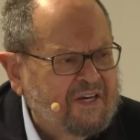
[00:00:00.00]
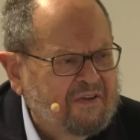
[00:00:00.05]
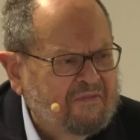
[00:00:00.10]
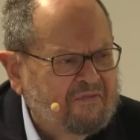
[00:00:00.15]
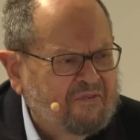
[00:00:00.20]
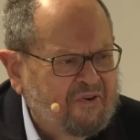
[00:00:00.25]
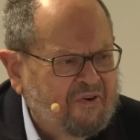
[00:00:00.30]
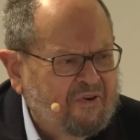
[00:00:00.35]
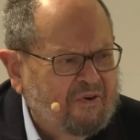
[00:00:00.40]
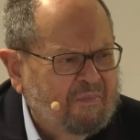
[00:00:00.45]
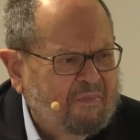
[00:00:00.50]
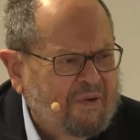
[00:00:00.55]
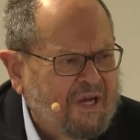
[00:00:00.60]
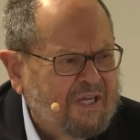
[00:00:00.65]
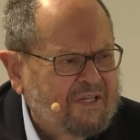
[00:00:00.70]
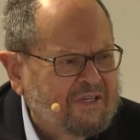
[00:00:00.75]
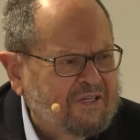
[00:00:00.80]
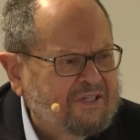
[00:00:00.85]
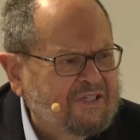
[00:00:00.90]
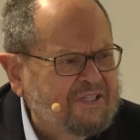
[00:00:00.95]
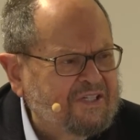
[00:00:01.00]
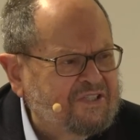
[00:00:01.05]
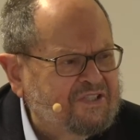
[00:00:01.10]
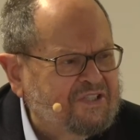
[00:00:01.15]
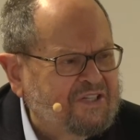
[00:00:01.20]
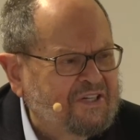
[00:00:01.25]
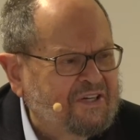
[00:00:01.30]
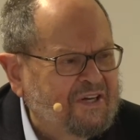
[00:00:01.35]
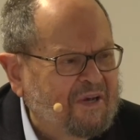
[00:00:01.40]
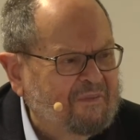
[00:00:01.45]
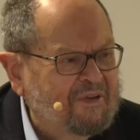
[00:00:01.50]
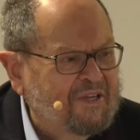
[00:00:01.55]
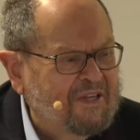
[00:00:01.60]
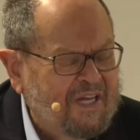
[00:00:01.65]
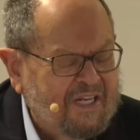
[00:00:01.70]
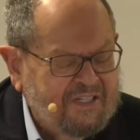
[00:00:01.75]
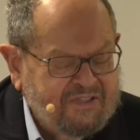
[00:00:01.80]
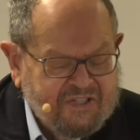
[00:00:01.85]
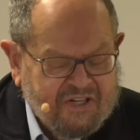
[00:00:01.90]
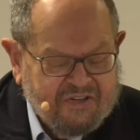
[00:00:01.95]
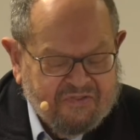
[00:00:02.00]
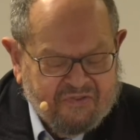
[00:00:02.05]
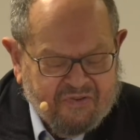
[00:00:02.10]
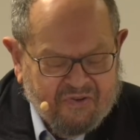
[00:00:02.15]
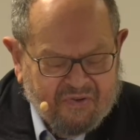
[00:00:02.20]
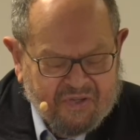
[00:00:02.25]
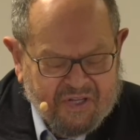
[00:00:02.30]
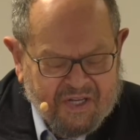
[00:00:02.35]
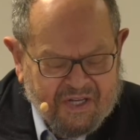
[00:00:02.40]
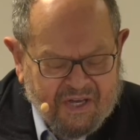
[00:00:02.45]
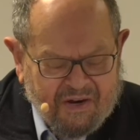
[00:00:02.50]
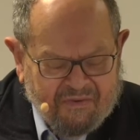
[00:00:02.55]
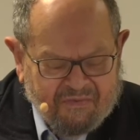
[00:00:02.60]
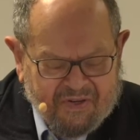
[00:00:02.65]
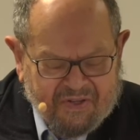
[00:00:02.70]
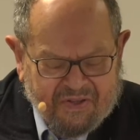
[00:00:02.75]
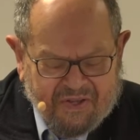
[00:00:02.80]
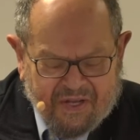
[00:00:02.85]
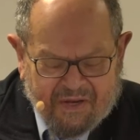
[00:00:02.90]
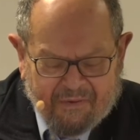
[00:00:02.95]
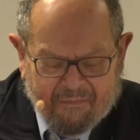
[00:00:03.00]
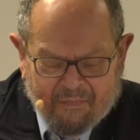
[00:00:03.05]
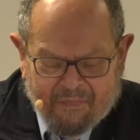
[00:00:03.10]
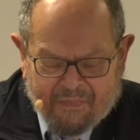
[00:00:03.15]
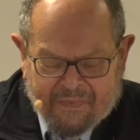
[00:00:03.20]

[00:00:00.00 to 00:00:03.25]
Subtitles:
if you're a politician. I mean, that's controlling everything.